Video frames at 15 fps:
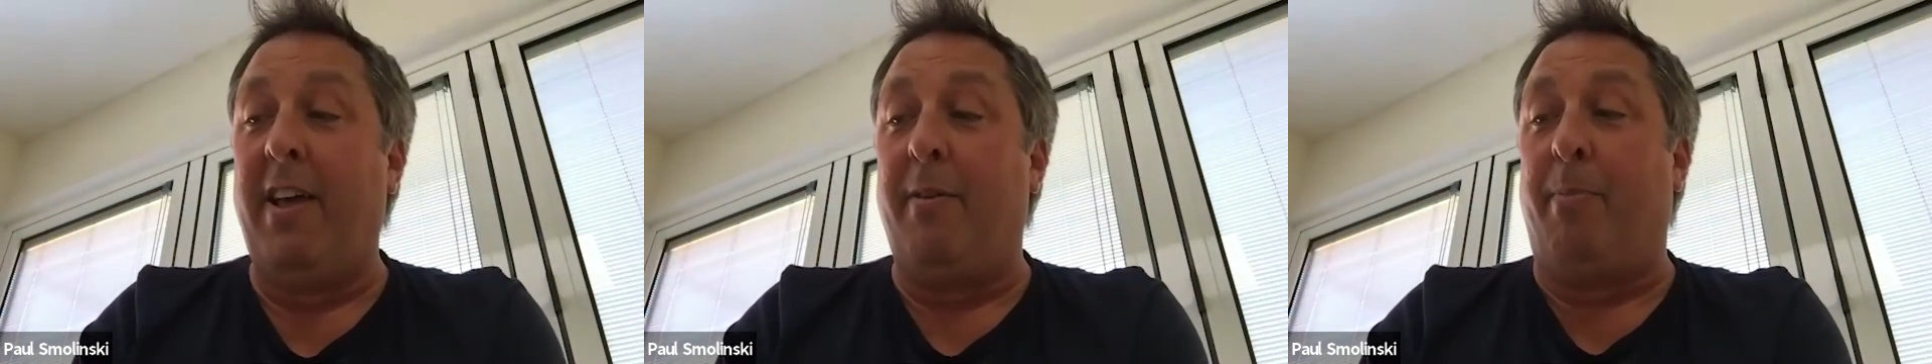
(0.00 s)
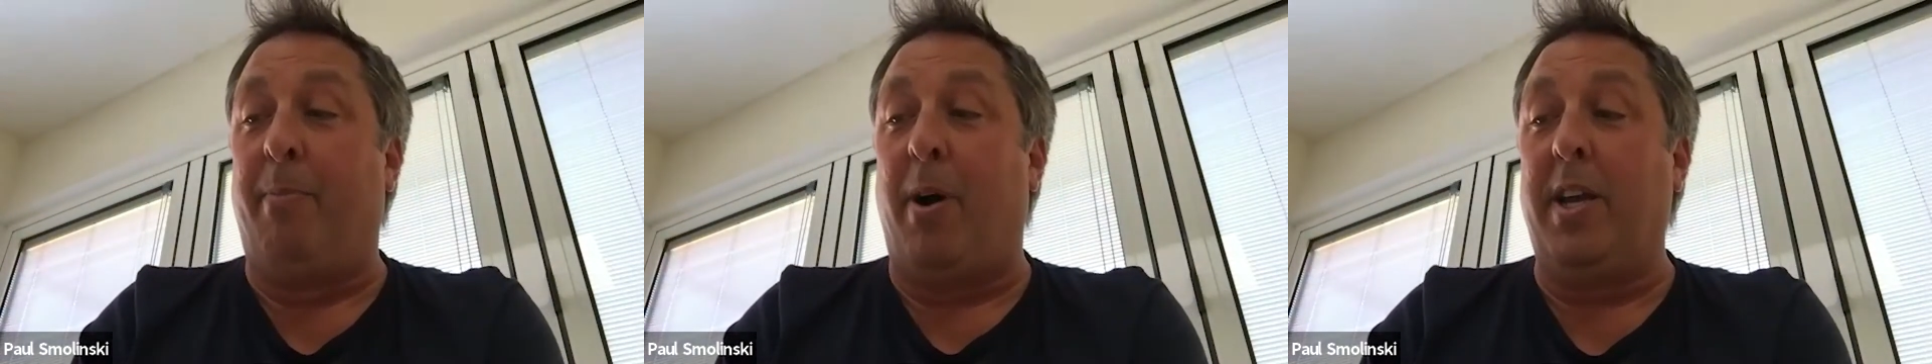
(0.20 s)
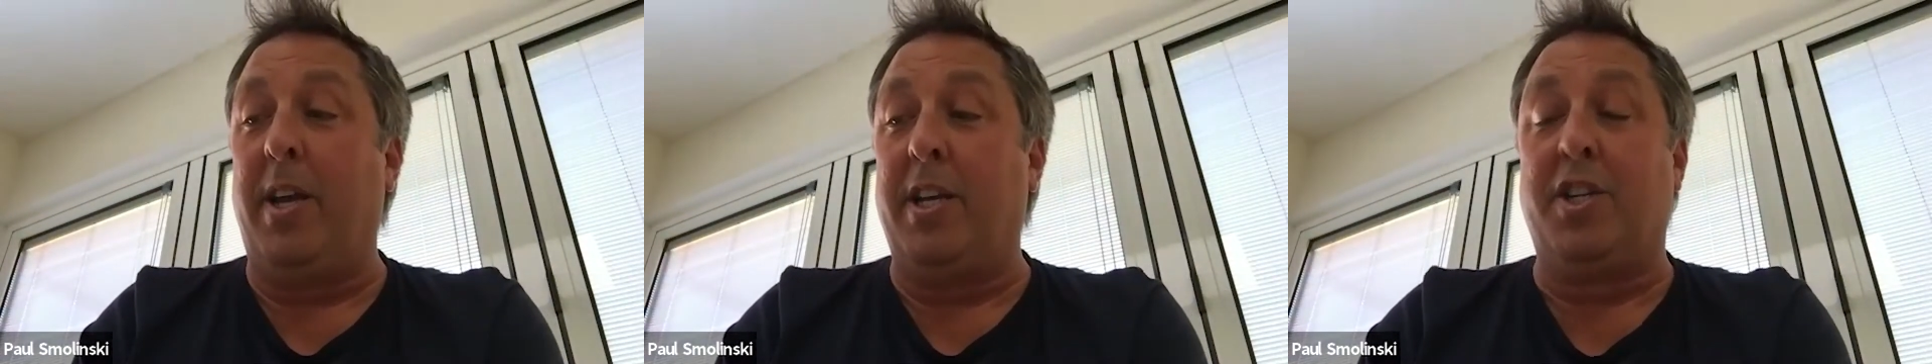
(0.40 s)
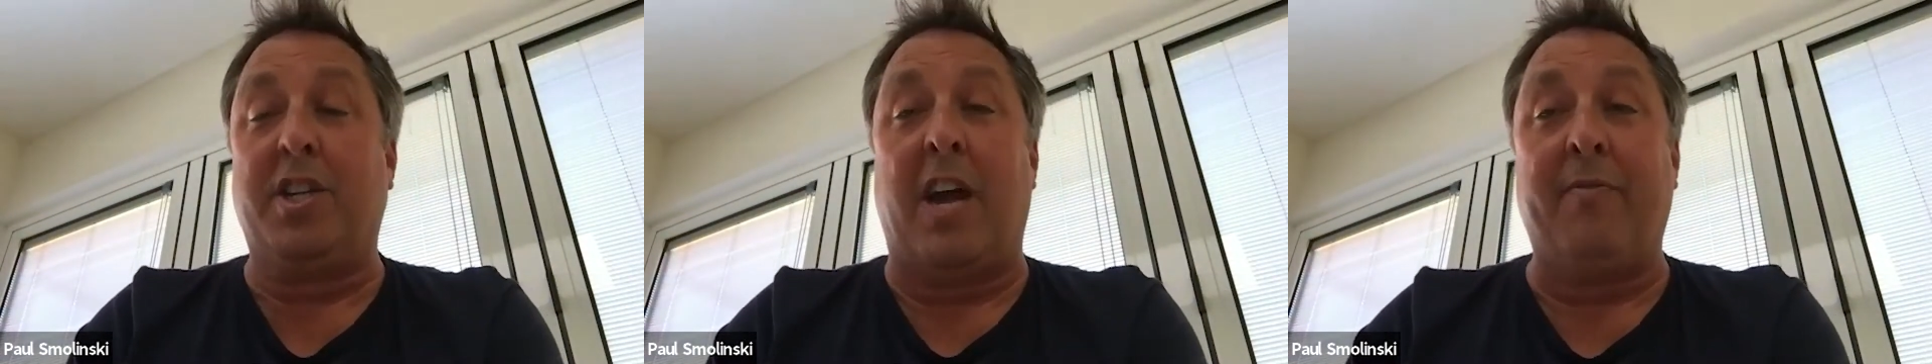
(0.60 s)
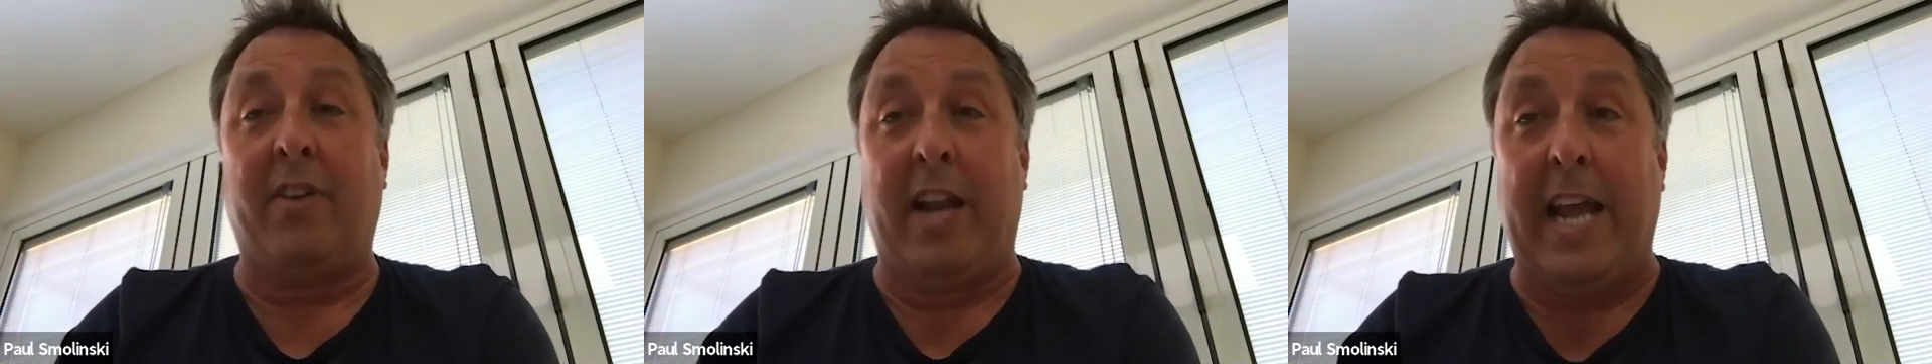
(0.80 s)
by
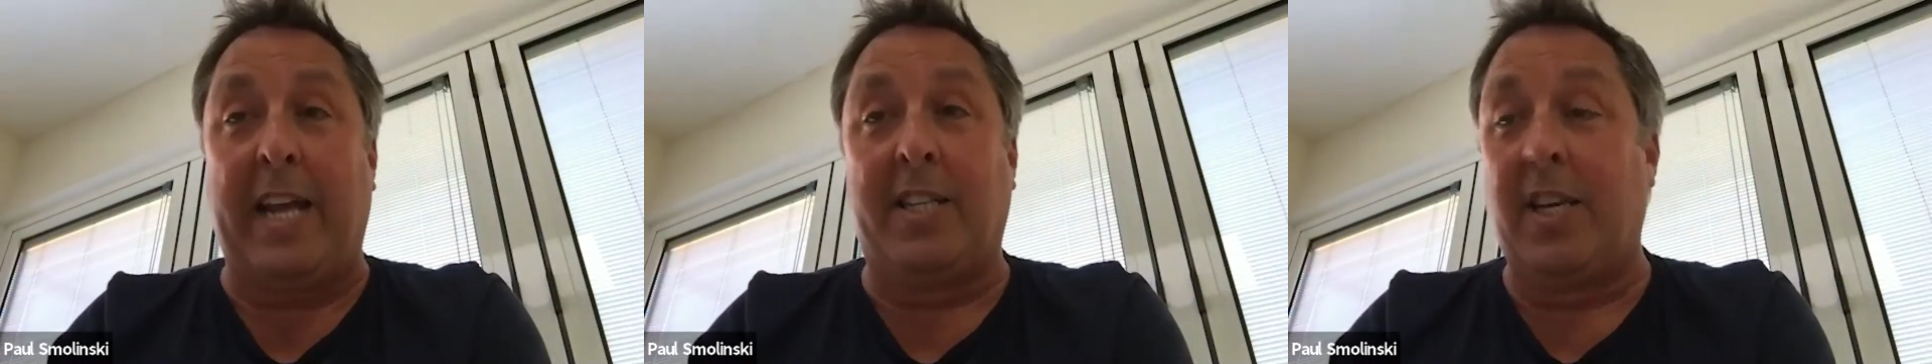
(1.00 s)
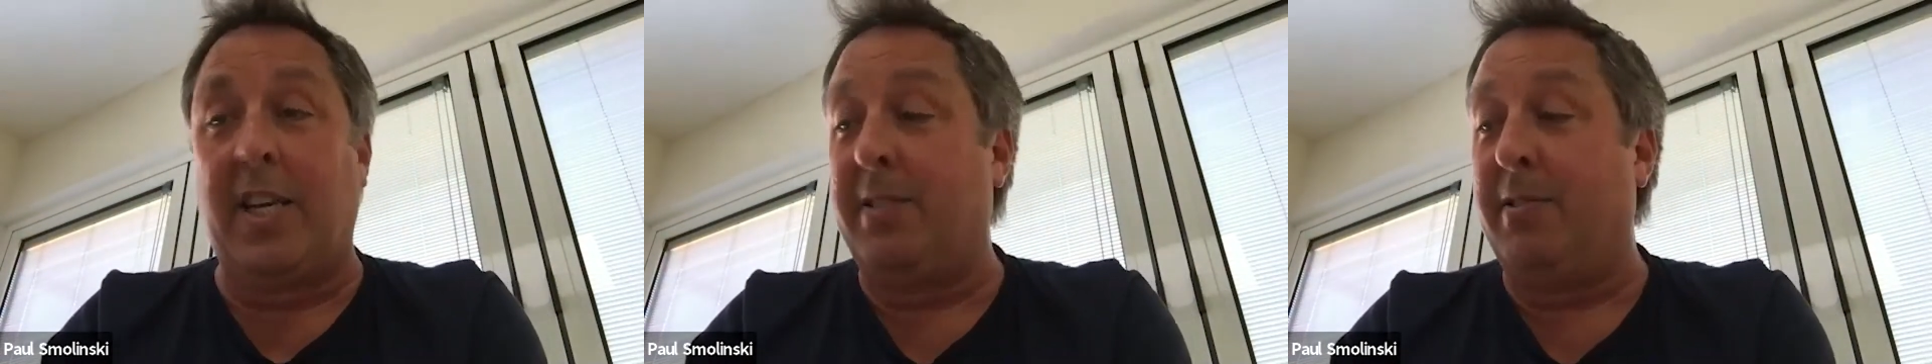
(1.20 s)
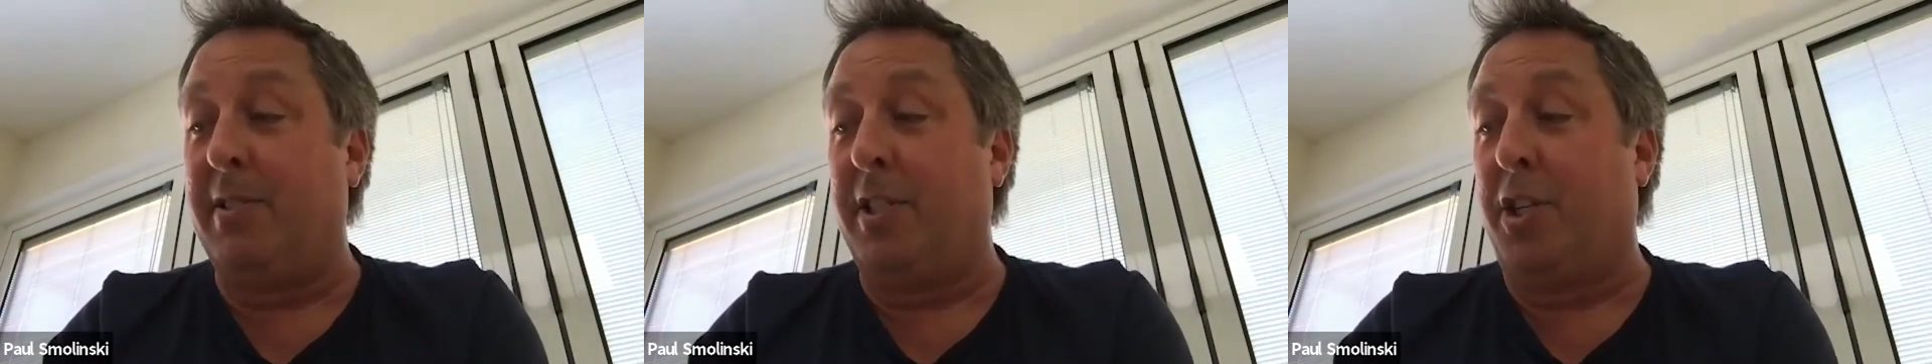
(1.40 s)
Sharon Lechter,